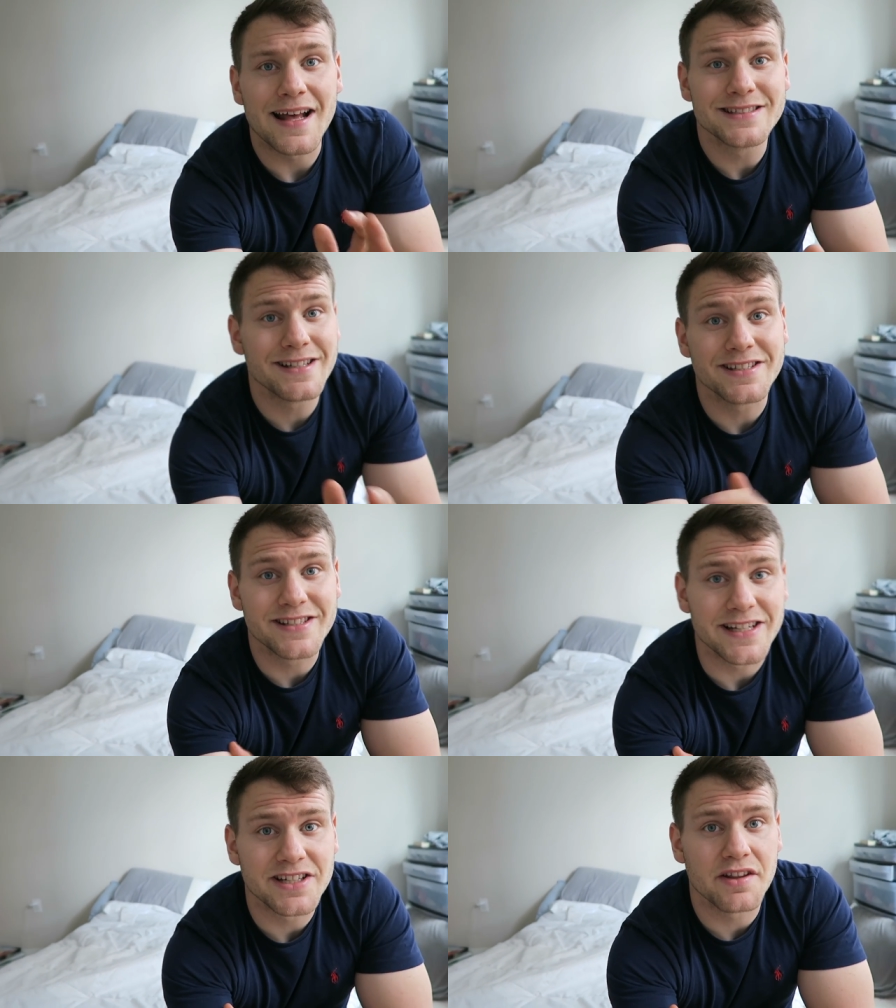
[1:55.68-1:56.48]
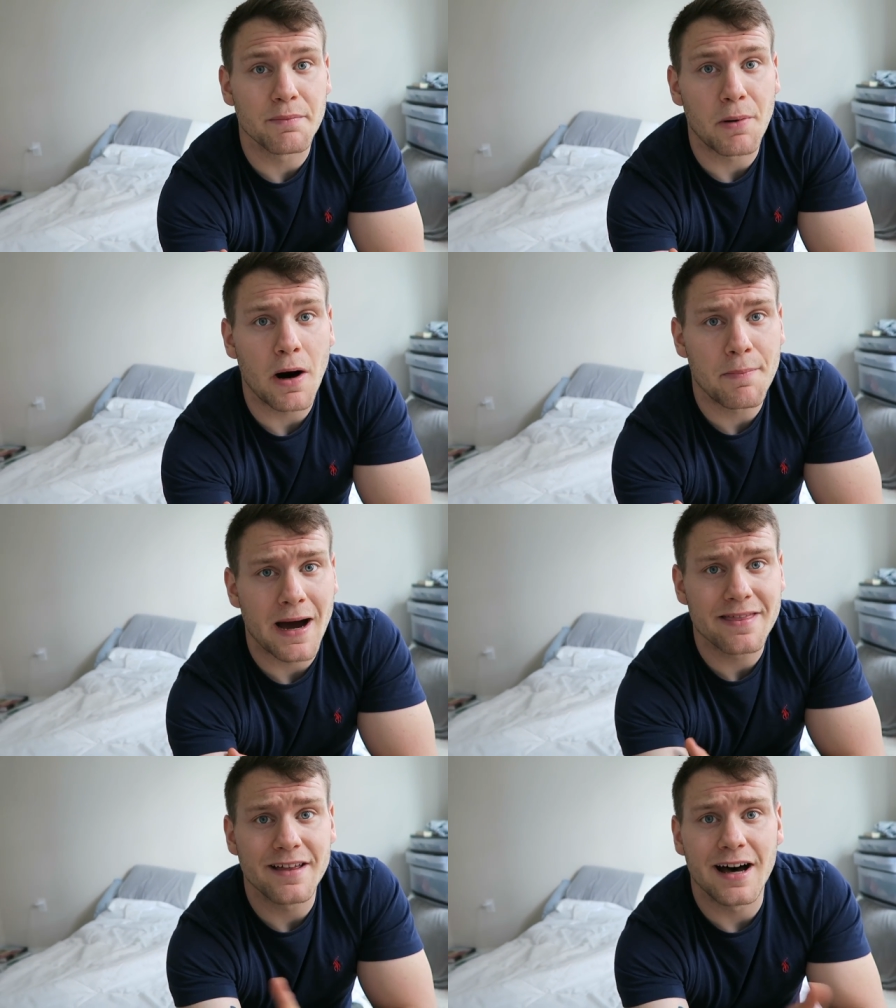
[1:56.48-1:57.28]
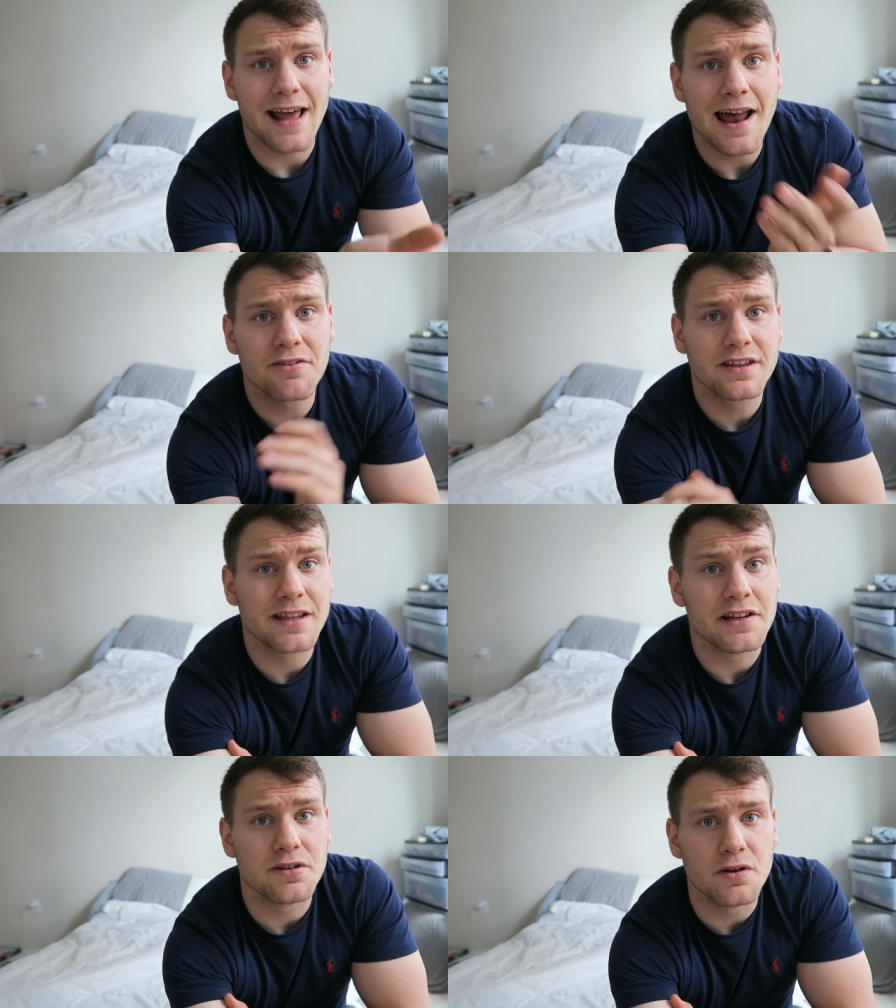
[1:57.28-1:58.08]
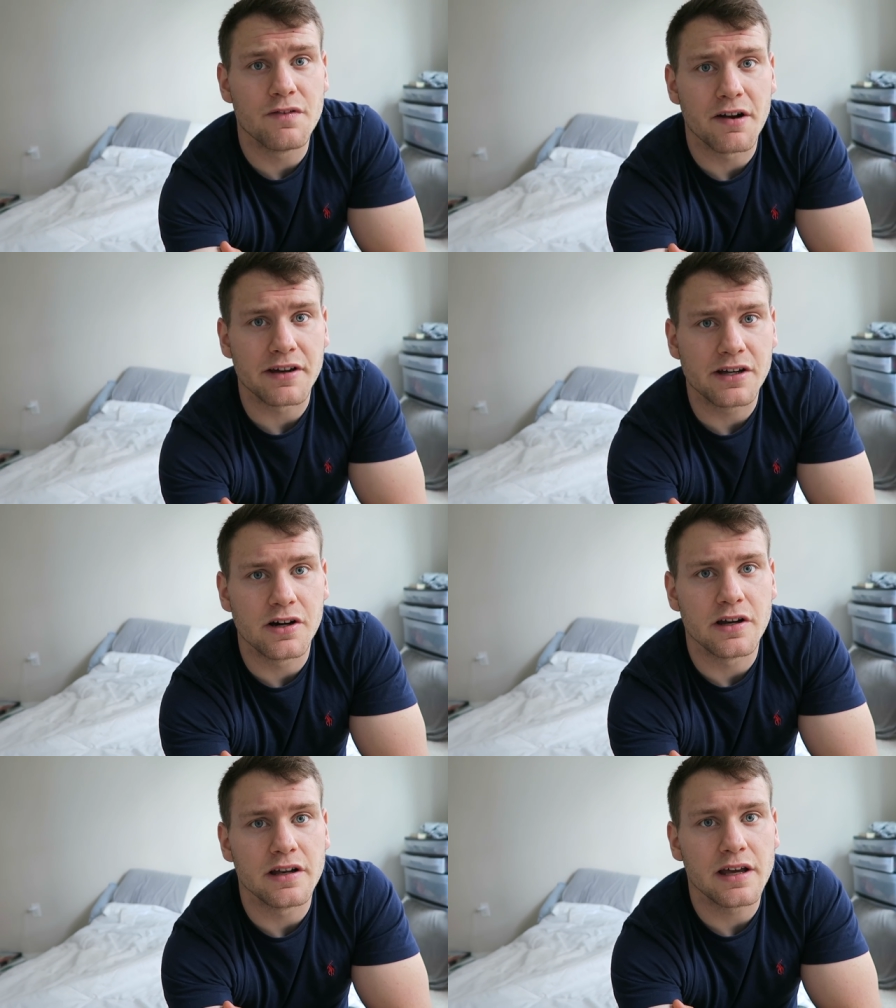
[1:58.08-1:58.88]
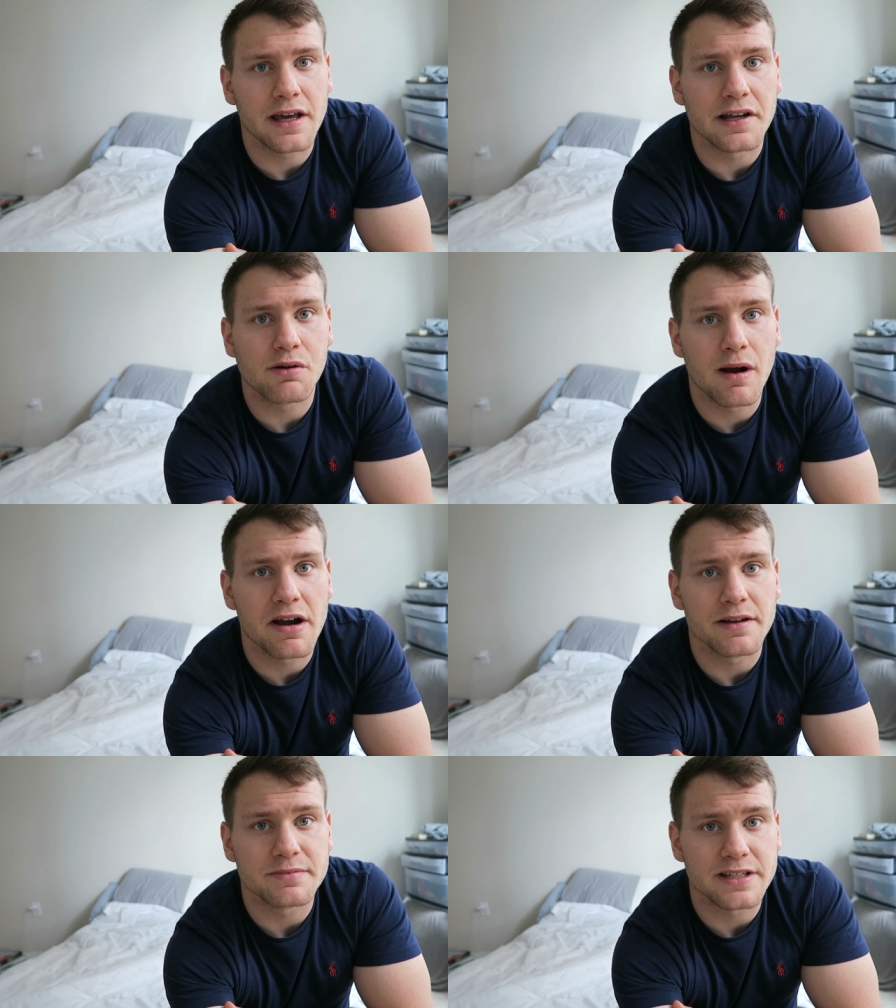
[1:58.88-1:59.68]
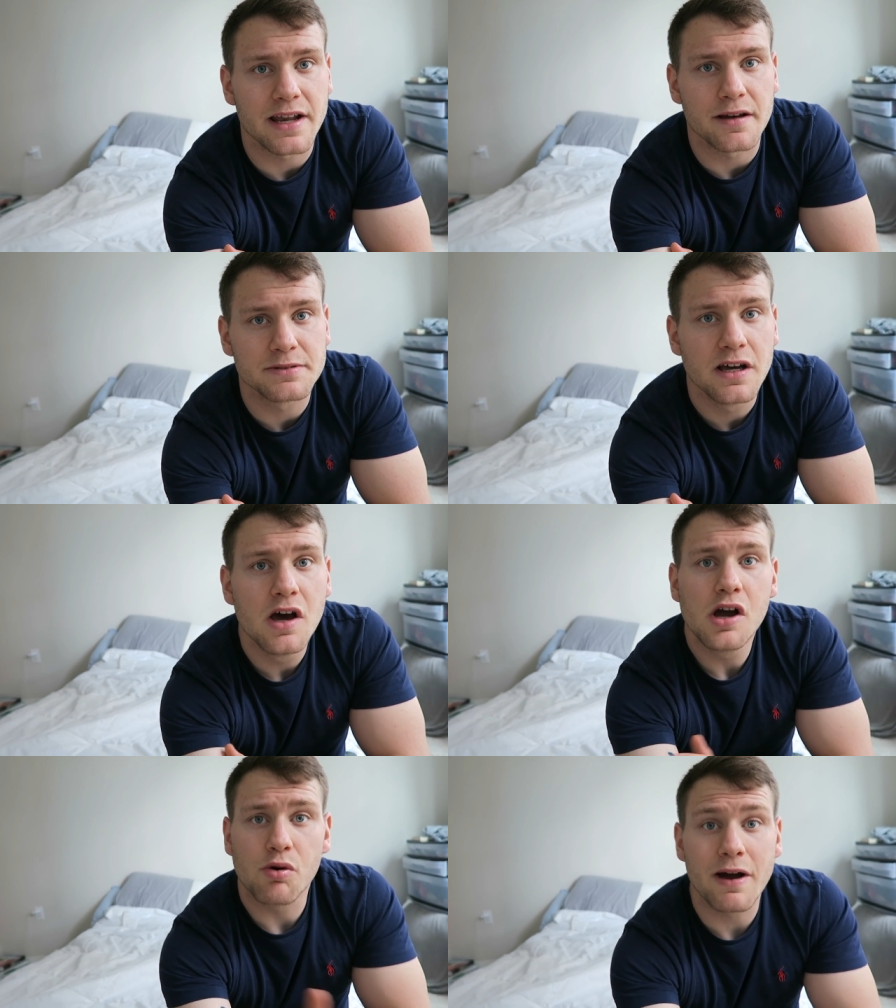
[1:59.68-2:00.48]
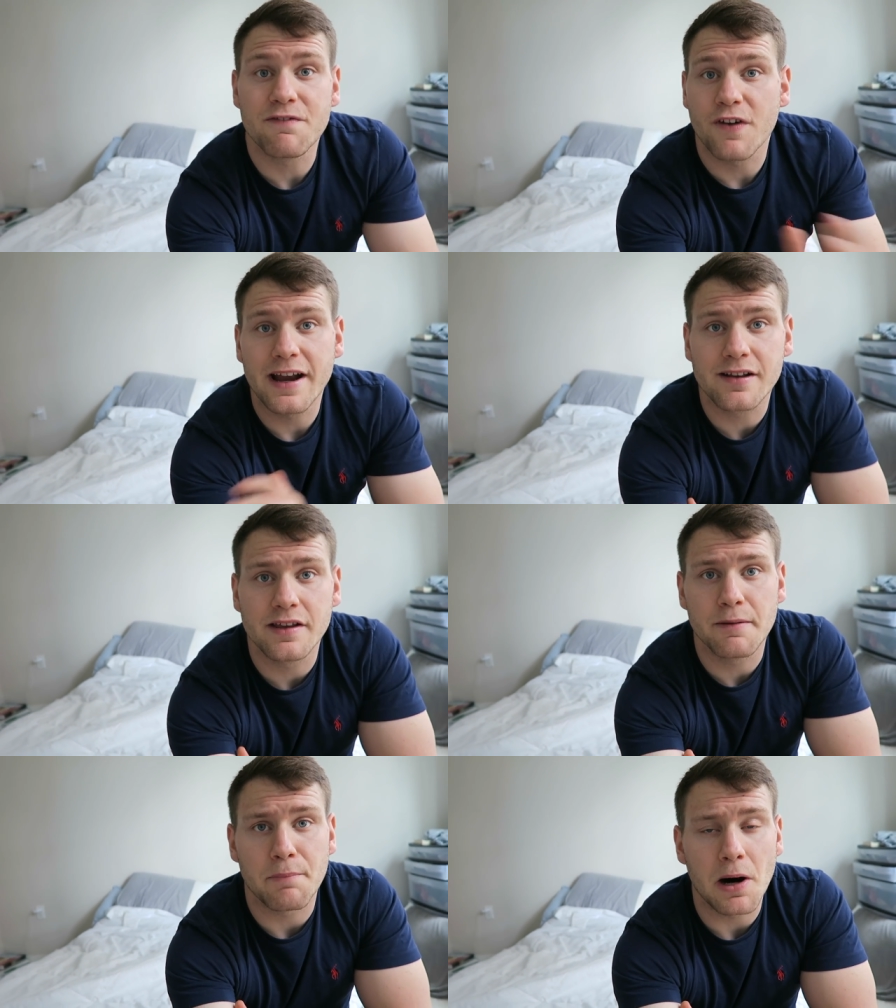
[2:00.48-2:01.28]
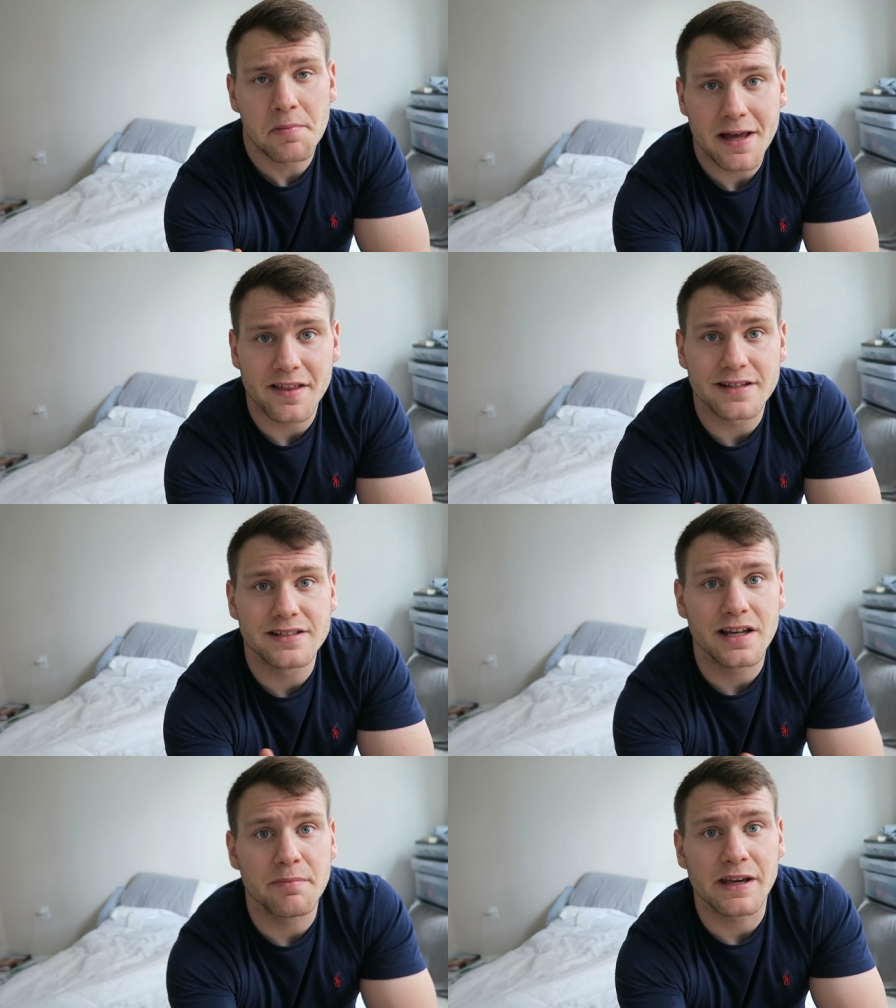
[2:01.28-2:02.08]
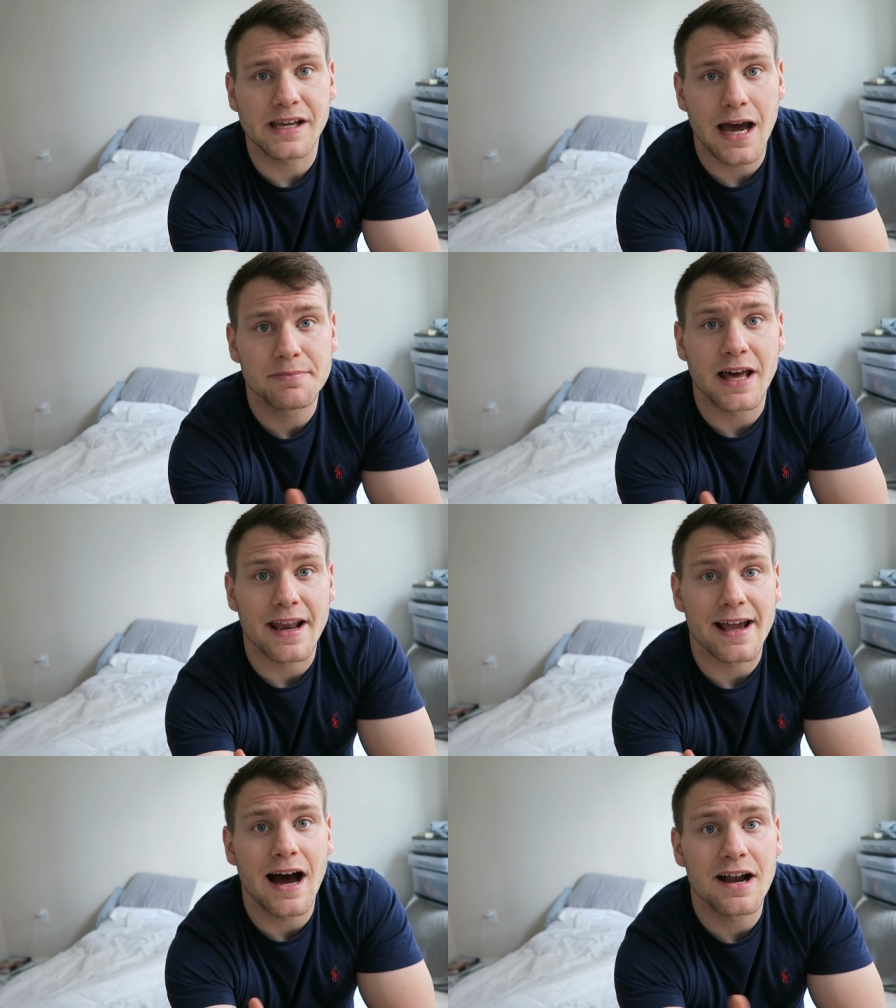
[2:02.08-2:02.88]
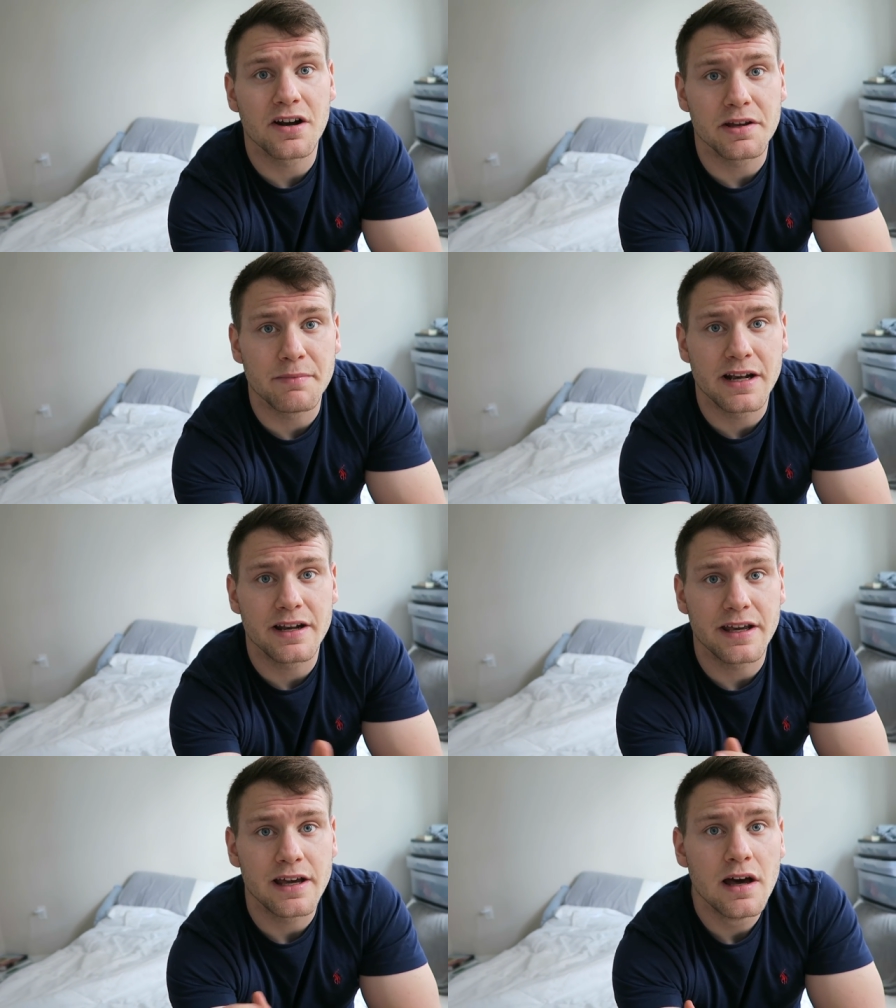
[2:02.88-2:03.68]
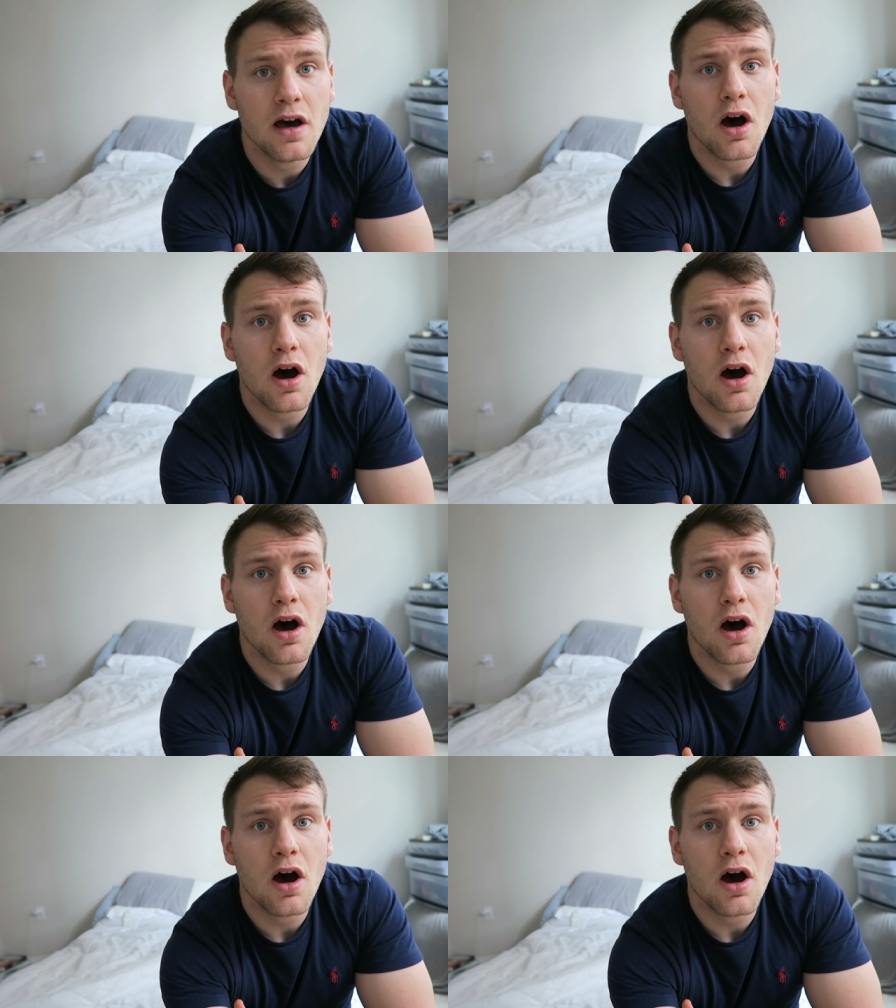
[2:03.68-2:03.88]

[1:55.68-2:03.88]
And that's the distinction of the ball python. I don't think they do very good in aquarium setups. Quite frankly, ball pythons need to be kept at a higher humidity,